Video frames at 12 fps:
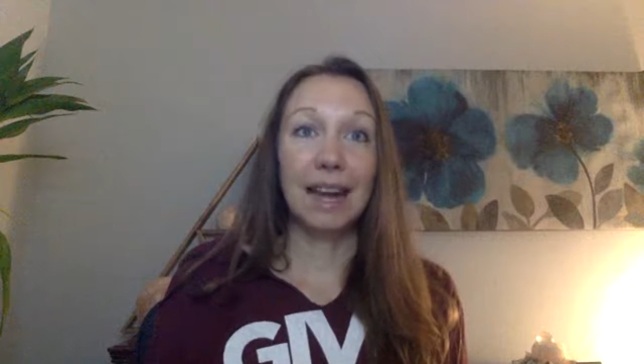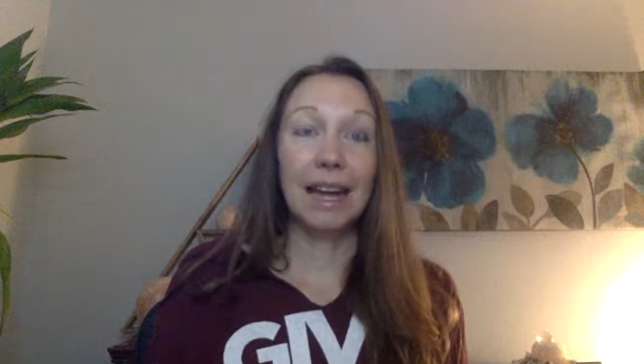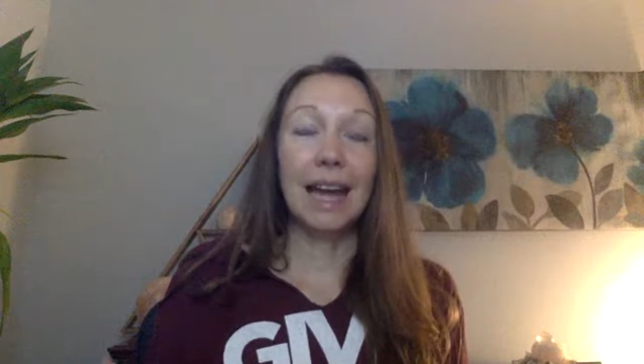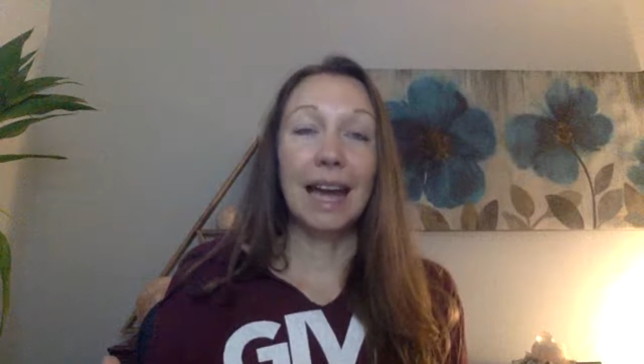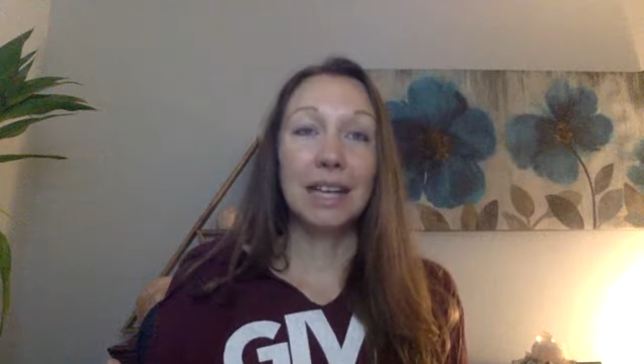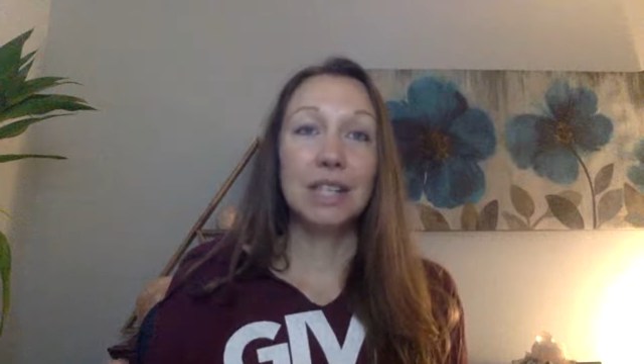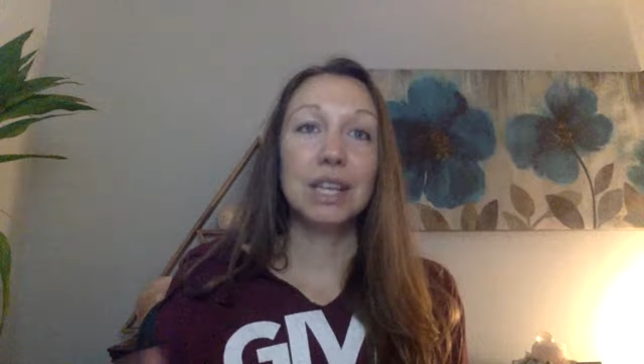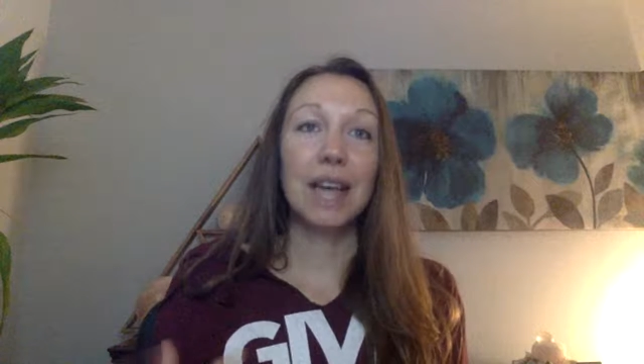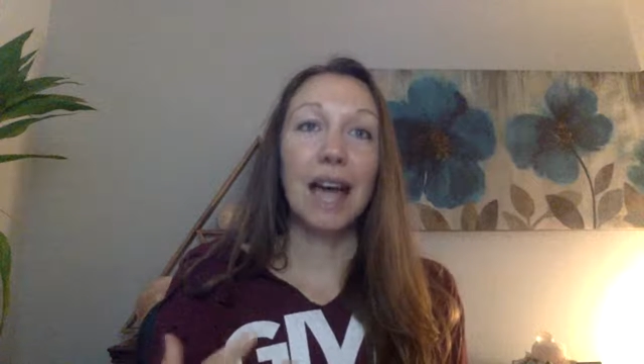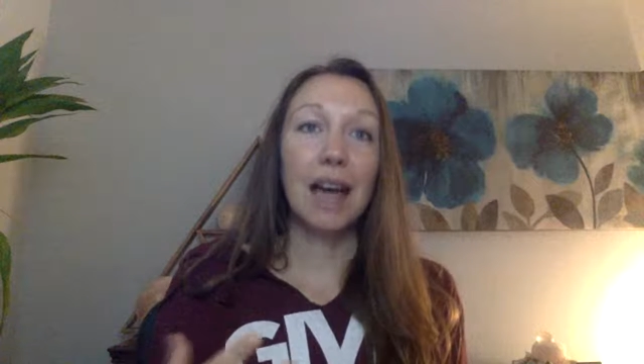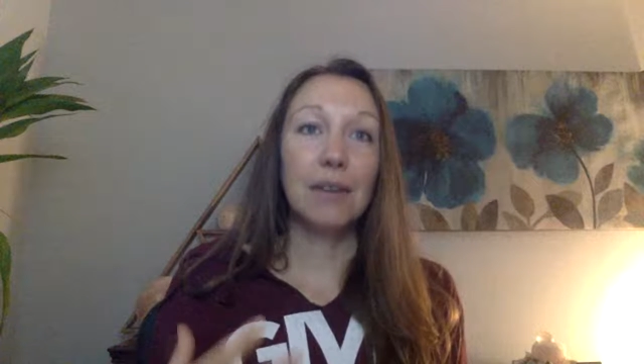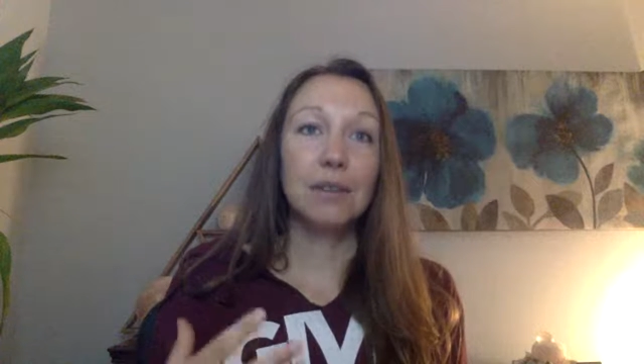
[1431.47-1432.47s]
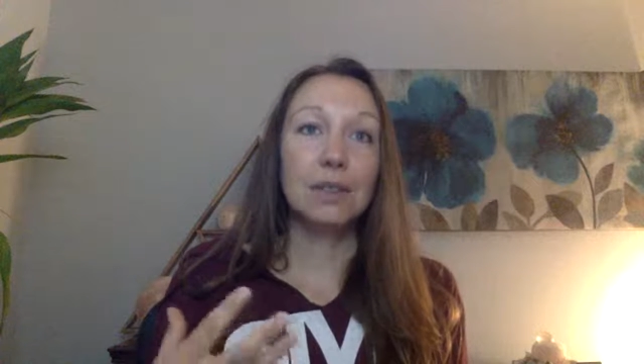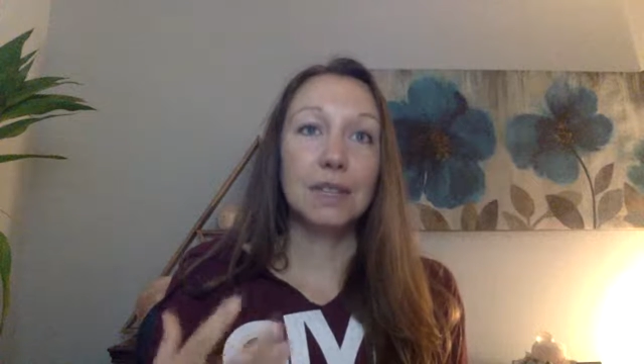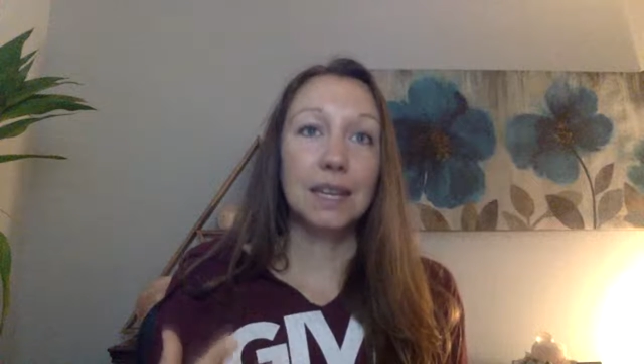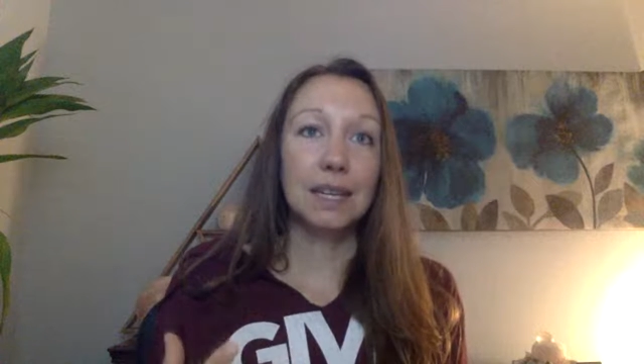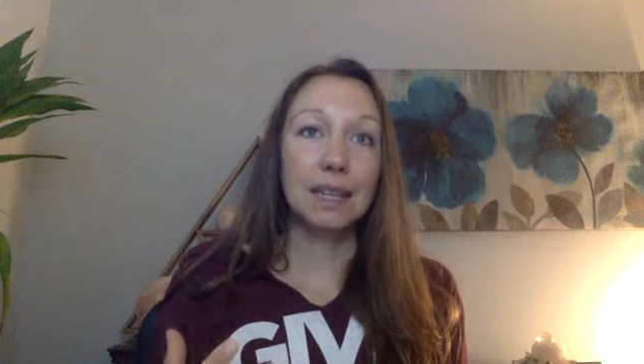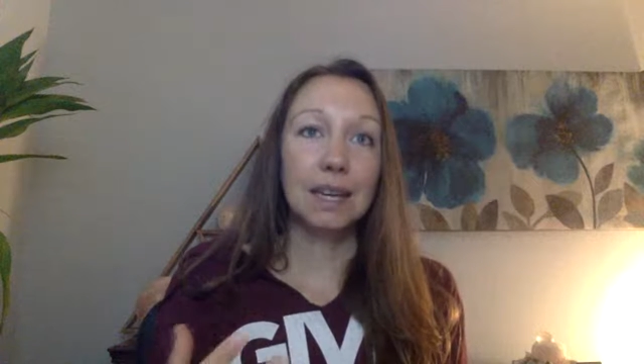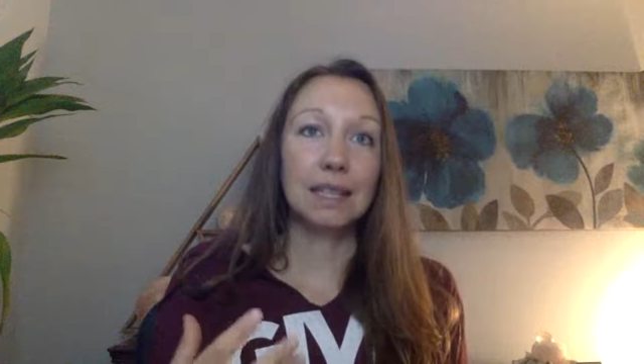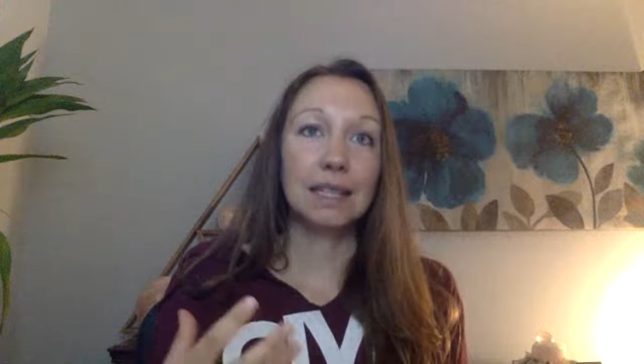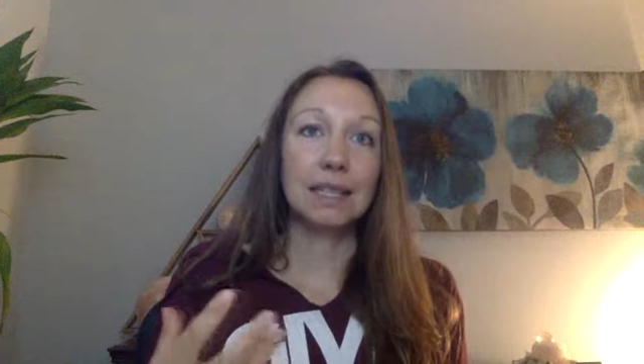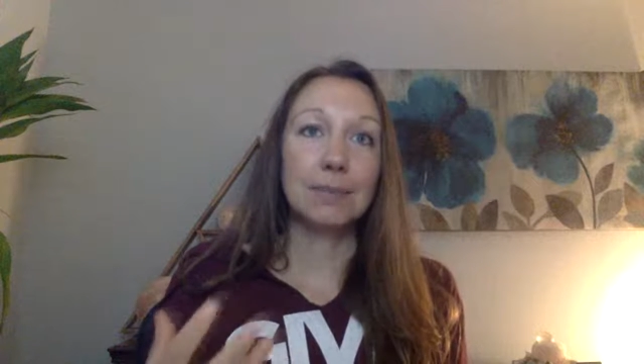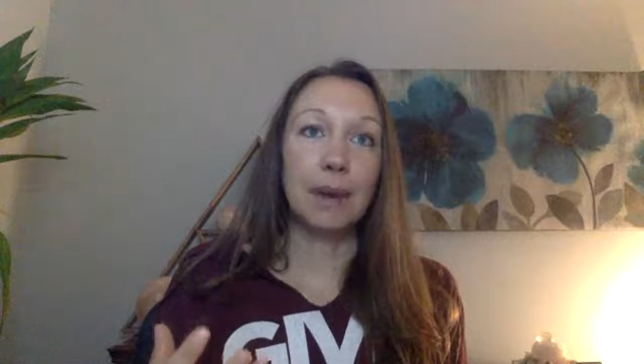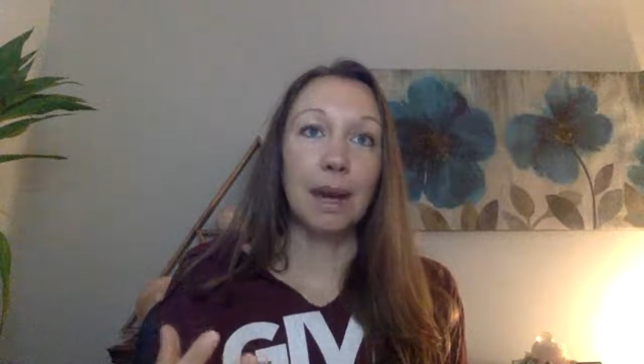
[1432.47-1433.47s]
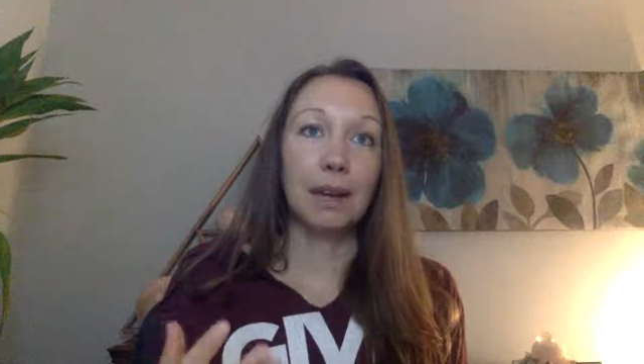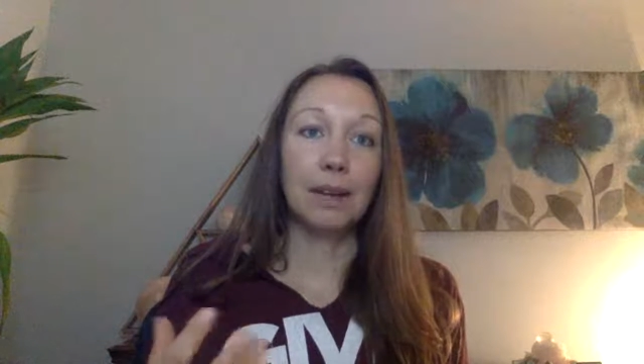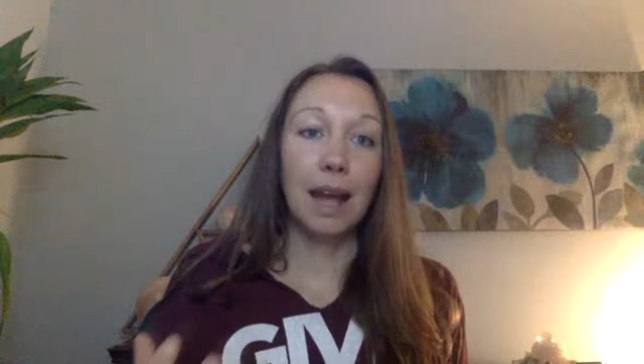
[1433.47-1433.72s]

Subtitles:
I actually have to take that inspired